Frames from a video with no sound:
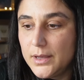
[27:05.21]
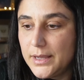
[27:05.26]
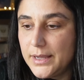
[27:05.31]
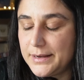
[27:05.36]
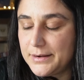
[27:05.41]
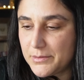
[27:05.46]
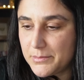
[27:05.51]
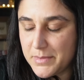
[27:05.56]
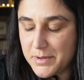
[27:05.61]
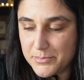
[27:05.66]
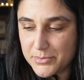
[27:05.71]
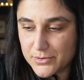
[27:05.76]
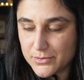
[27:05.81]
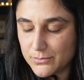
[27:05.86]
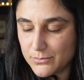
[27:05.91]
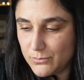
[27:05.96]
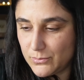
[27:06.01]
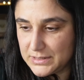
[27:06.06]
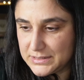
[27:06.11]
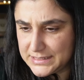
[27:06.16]
And I
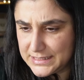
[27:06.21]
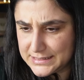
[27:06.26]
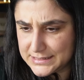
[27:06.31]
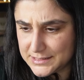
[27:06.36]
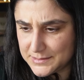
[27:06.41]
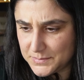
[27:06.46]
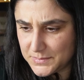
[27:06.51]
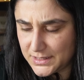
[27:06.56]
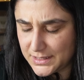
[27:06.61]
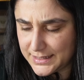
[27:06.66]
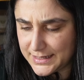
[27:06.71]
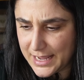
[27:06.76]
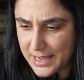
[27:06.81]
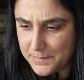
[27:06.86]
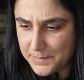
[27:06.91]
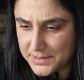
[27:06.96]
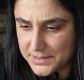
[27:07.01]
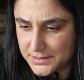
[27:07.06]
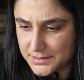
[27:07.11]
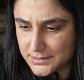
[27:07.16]
remember one day something had
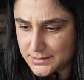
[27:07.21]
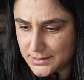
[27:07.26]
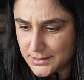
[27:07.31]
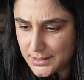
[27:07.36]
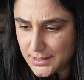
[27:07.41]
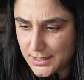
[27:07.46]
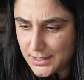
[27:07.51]
happened